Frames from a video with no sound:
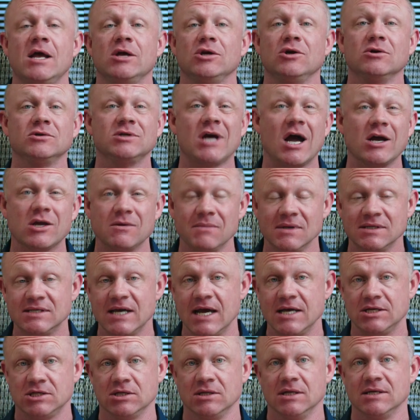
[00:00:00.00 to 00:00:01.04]
your
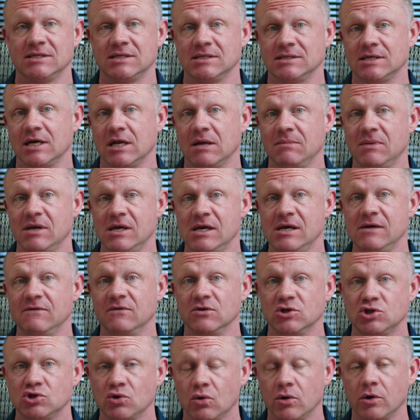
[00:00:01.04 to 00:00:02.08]
documentation list is going to be
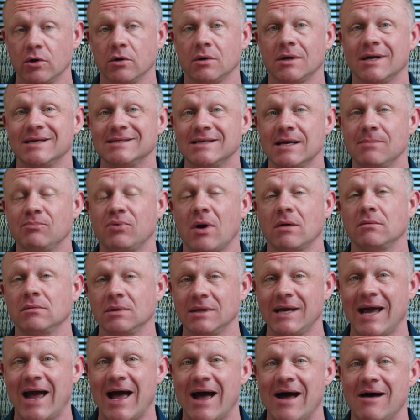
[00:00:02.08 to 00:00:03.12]
even shorter because they
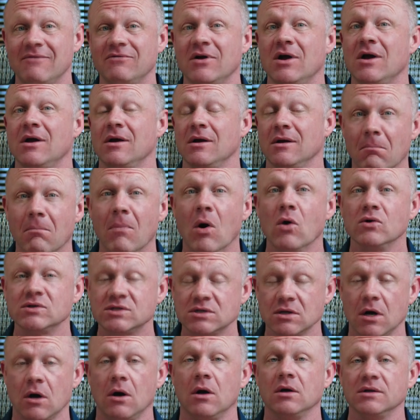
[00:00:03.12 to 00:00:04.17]
probably have
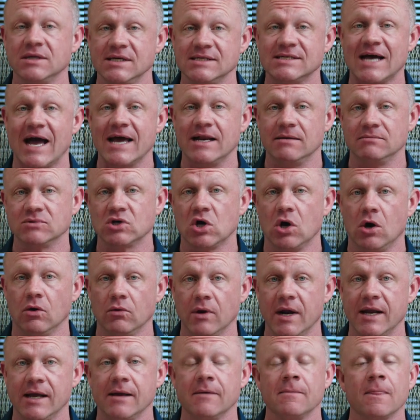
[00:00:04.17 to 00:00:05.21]
all these items
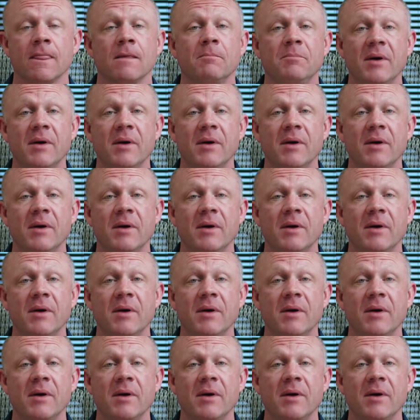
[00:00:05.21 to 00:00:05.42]
already.